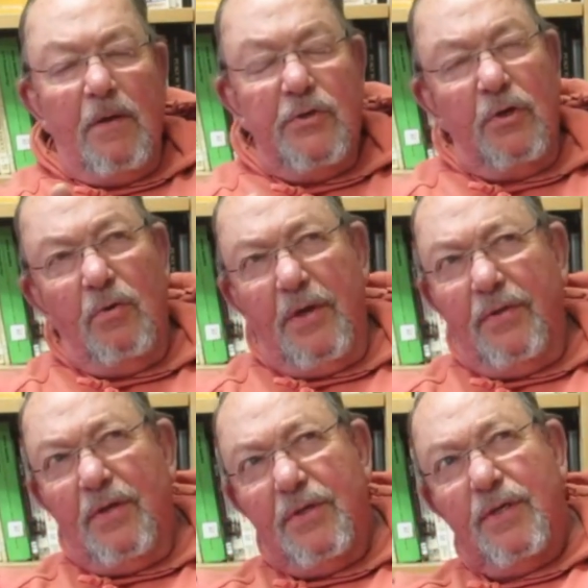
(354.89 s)
So
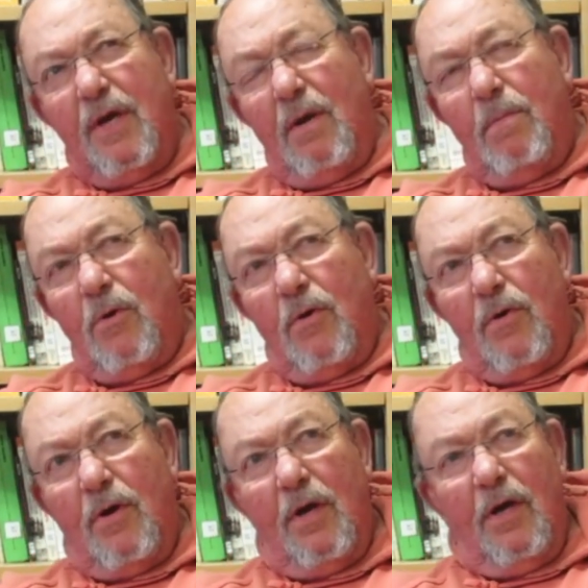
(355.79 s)
in the
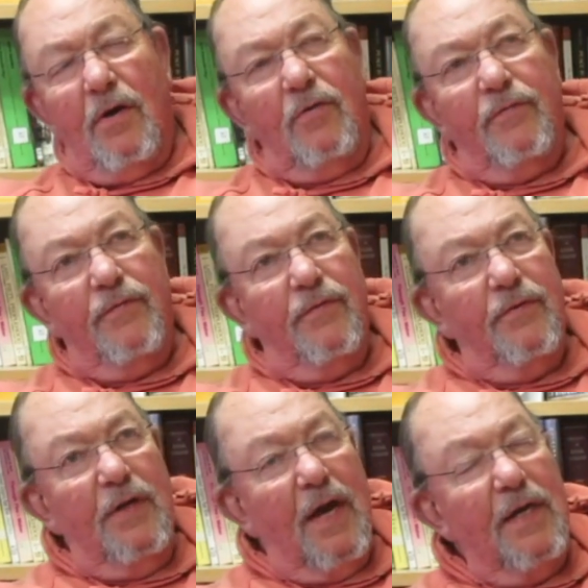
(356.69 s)
summer of
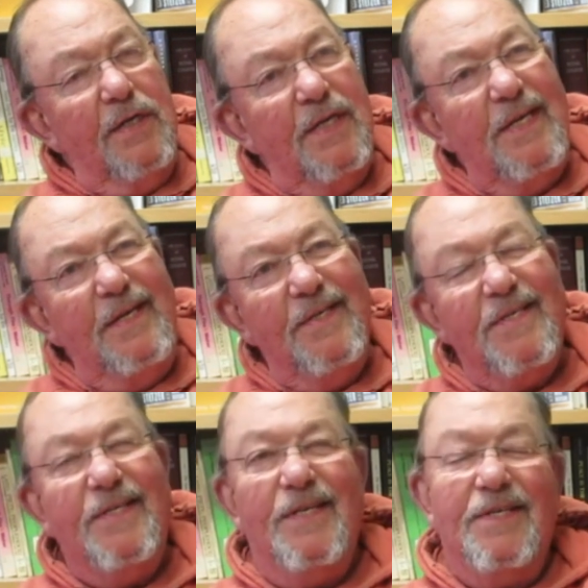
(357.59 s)

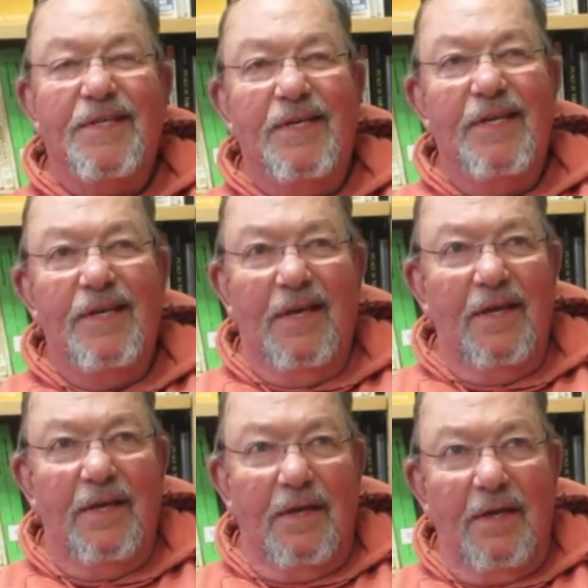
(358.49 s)

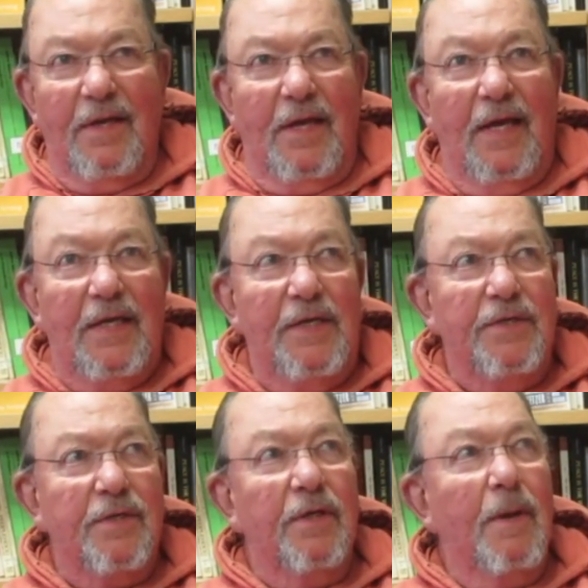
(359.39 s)
1968,